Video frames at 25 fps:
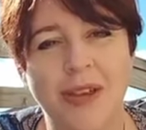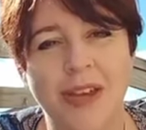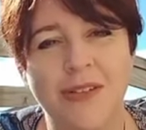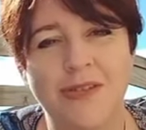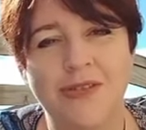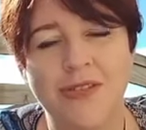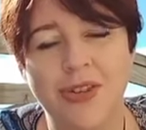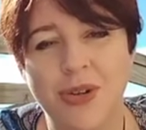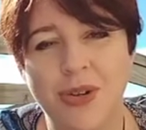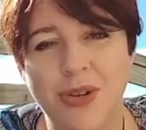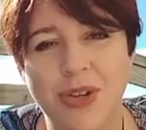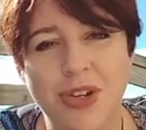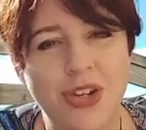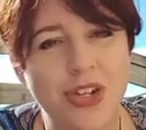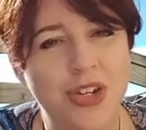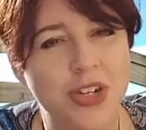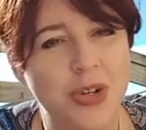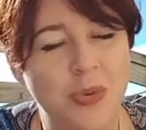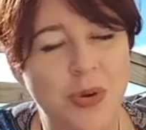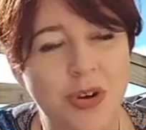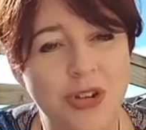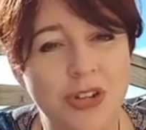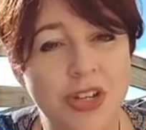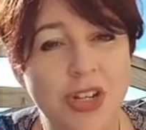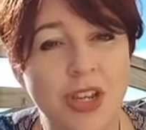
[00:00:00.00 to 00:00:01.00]
If you're new
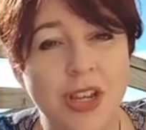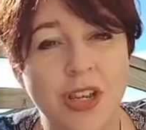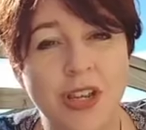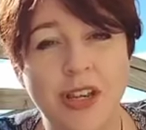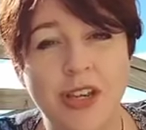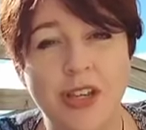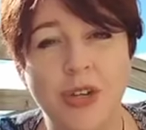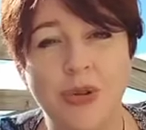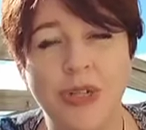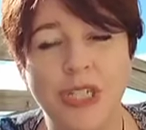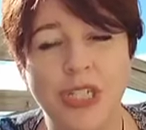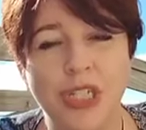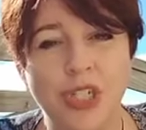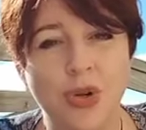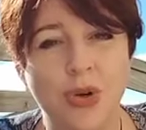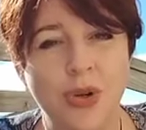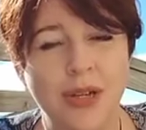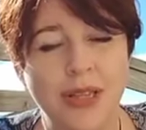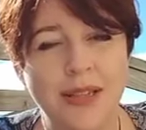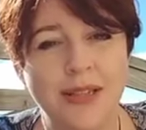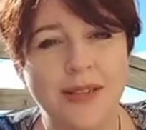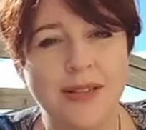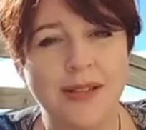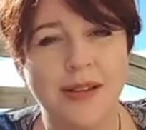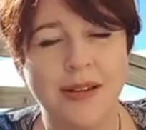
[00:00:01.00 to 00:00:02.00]
to watching and you
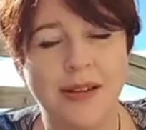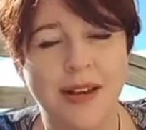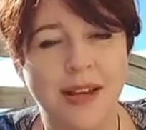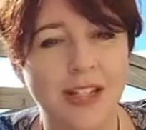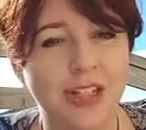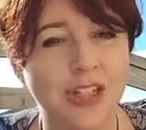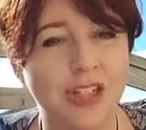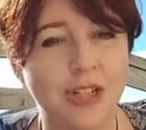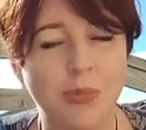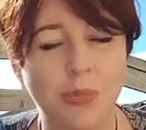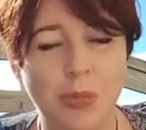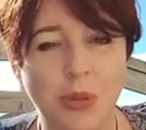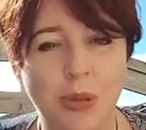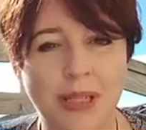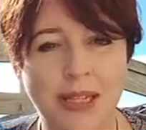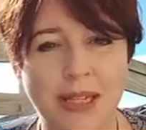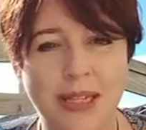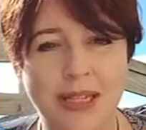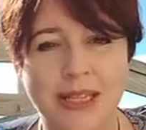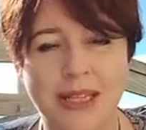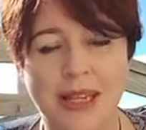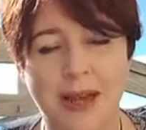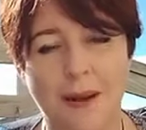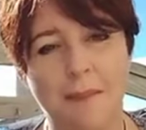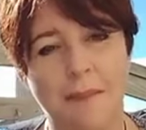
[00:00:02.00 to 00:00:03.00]
enjoyed this connection,
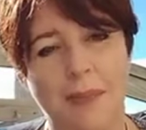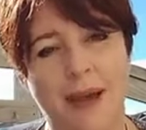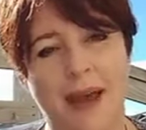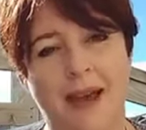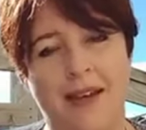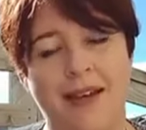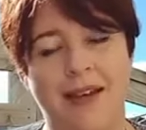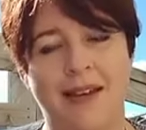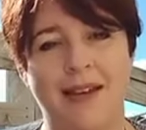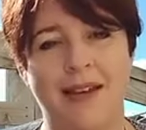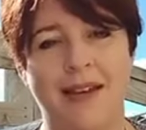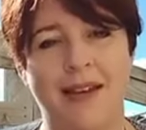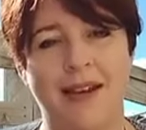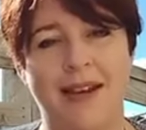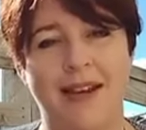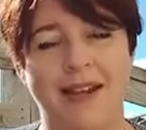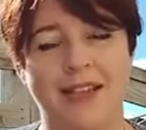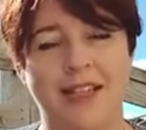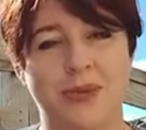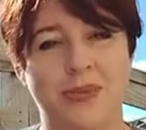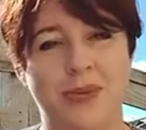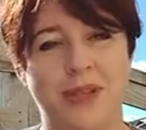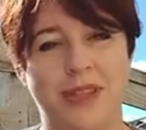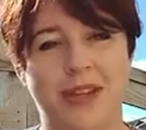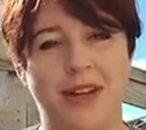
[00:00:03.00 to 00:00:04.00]
please come back and
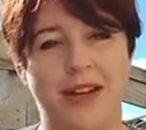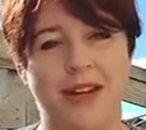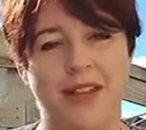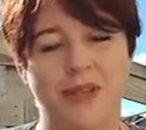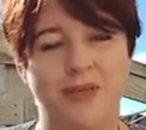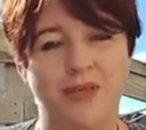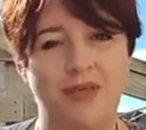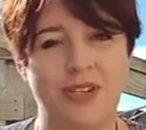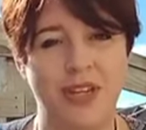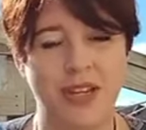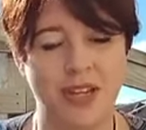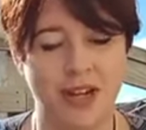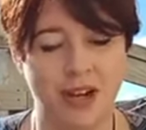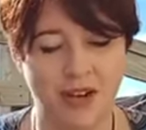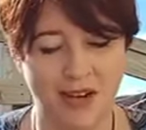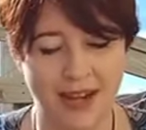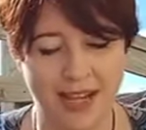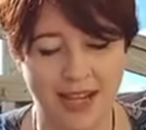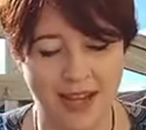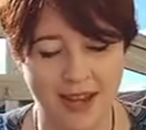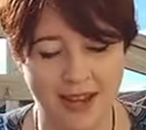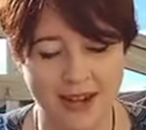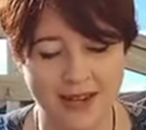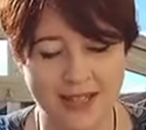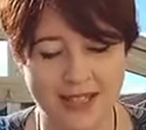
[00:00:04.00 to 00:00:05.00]
connect with another video
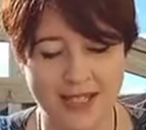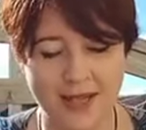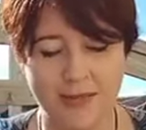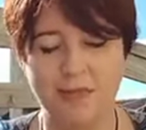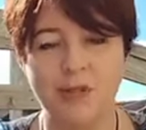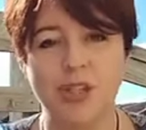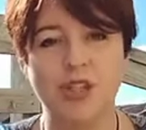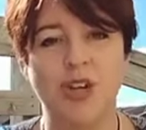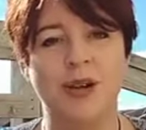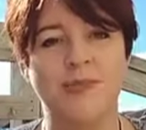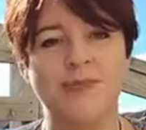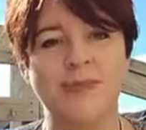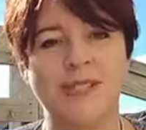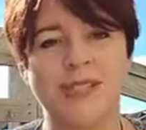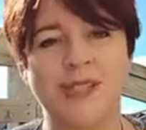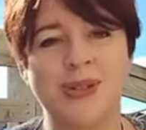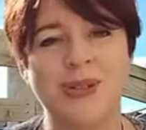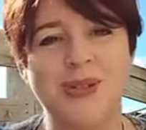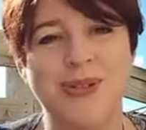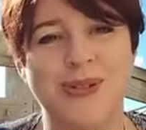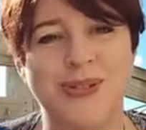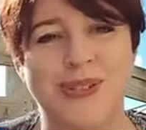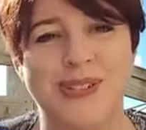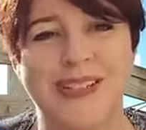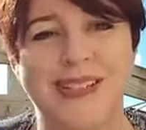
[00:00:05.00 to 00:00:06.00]
again sometime
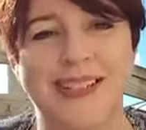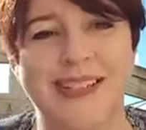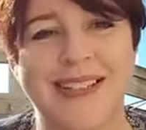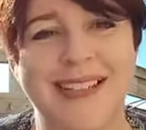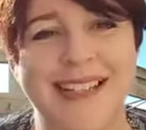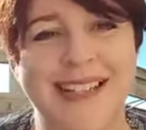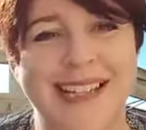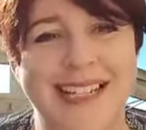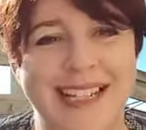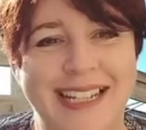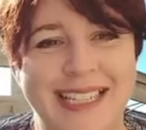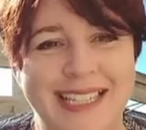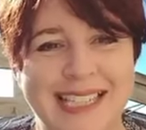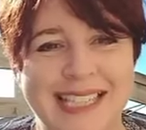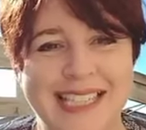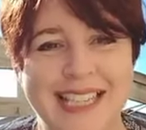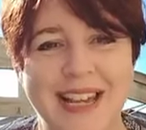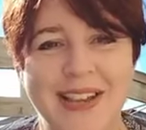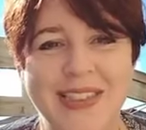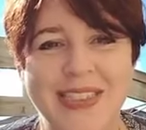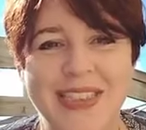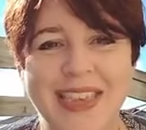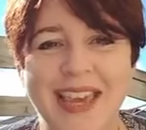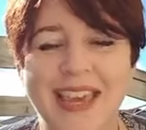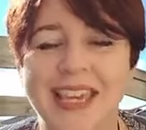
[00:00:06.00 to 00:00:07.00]
soon.
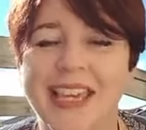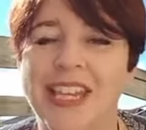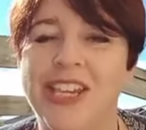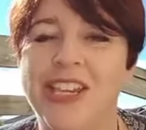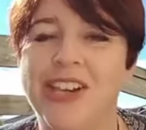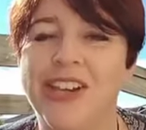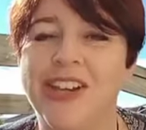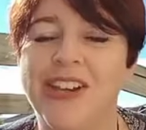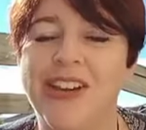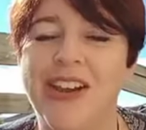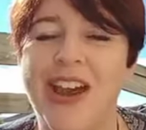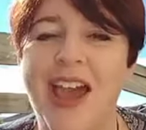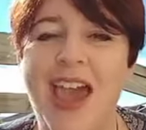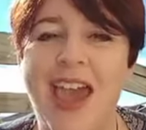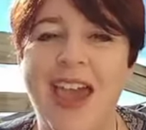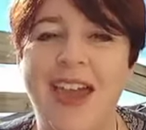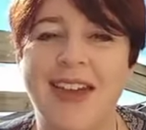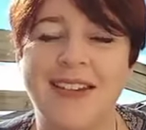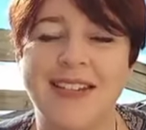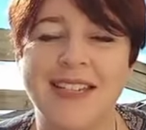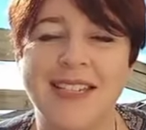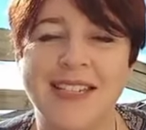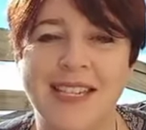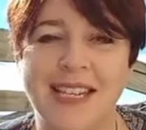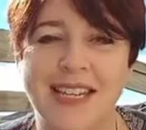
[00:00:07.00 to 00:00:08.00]
So thank you,
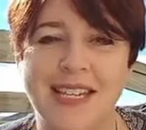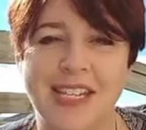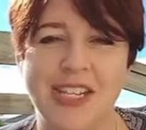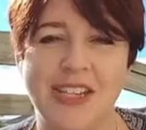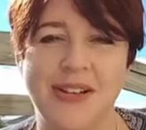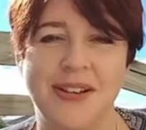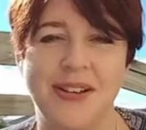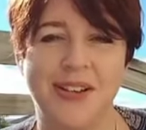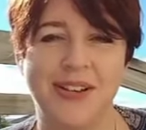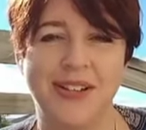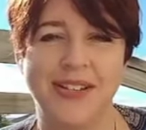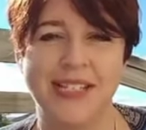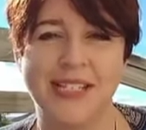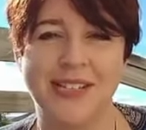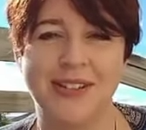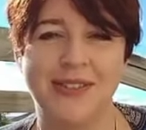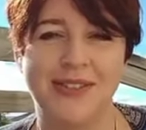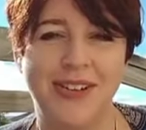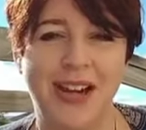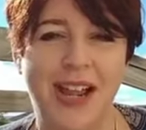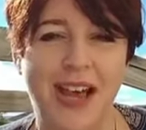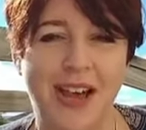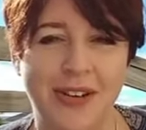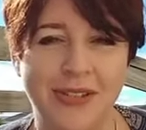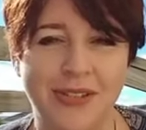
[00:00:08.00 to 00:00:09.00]
and sending you lots
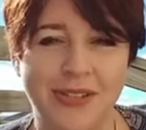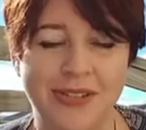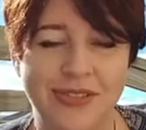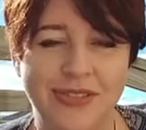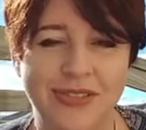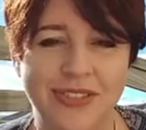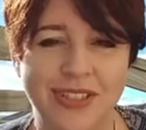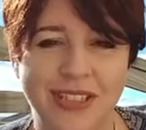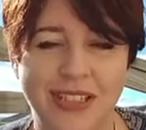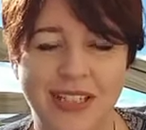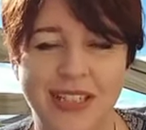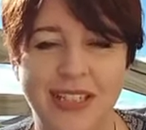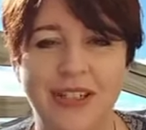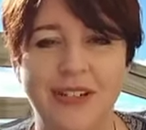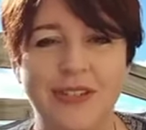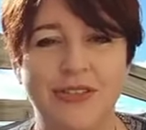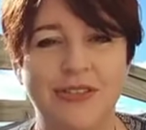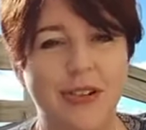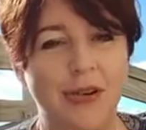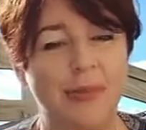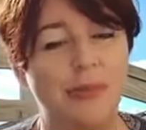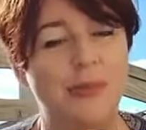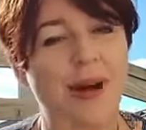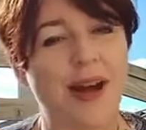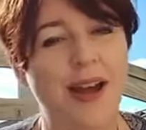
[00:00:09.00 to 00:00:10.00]
of love
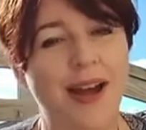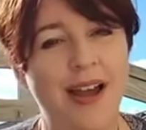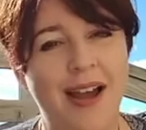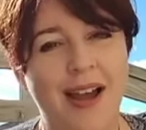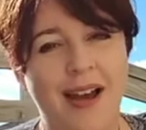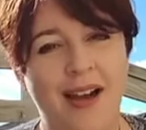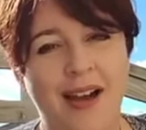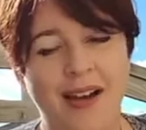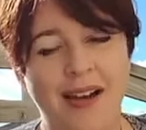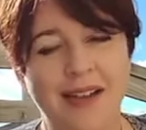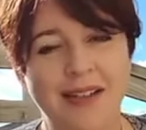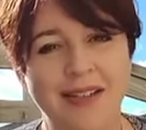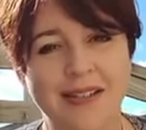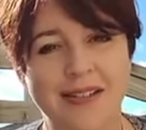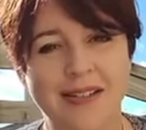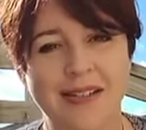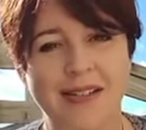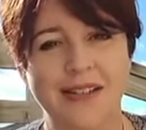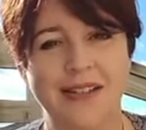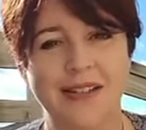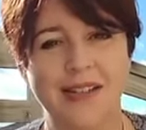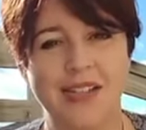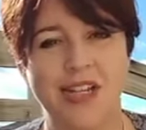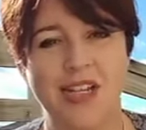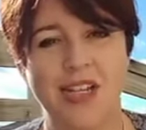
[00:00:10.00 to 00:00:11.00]
from my
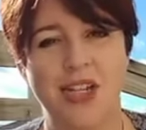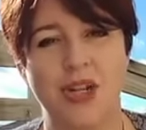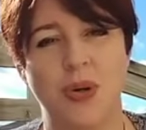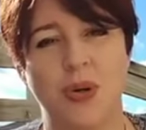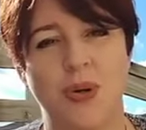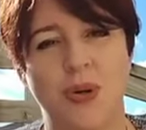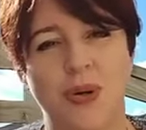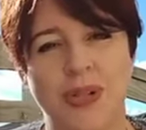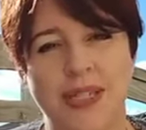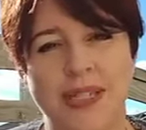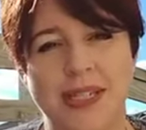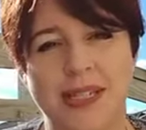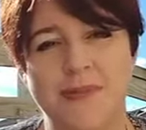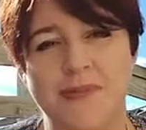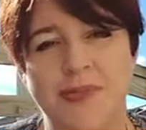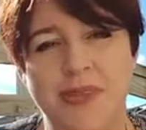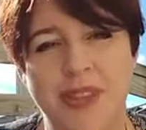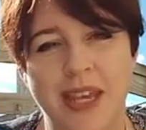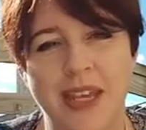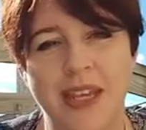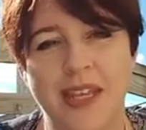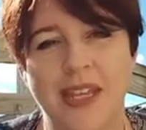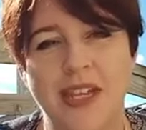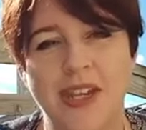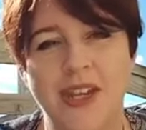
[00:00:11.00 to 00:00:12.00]
heart to yours.
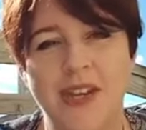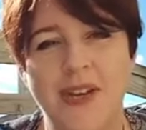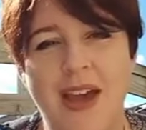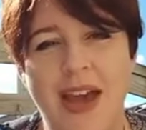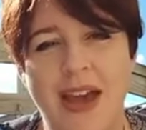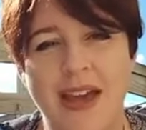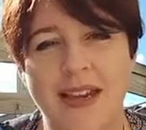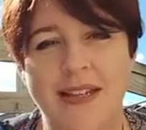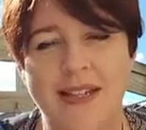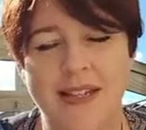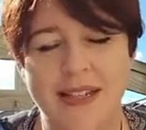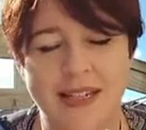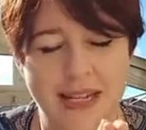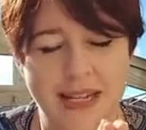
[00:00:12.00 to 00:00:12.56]
Thank you, and